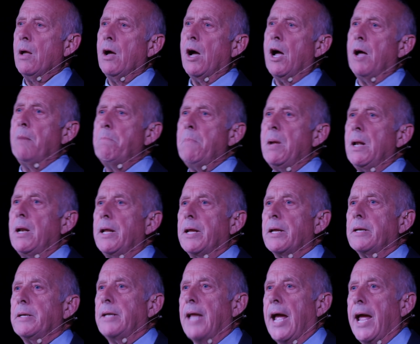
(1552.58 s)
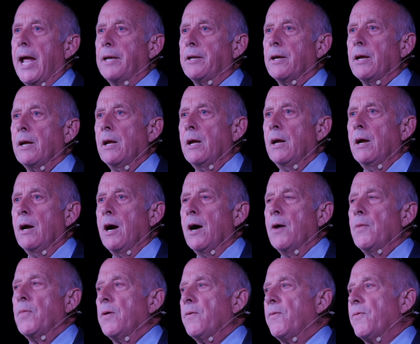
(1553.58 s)
1 million dead,
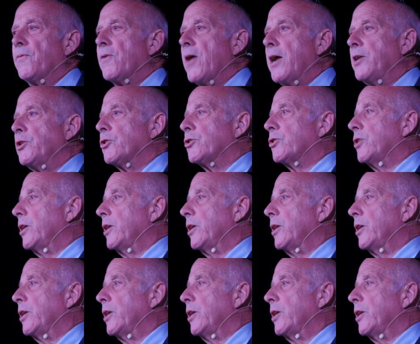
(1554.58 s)
and the French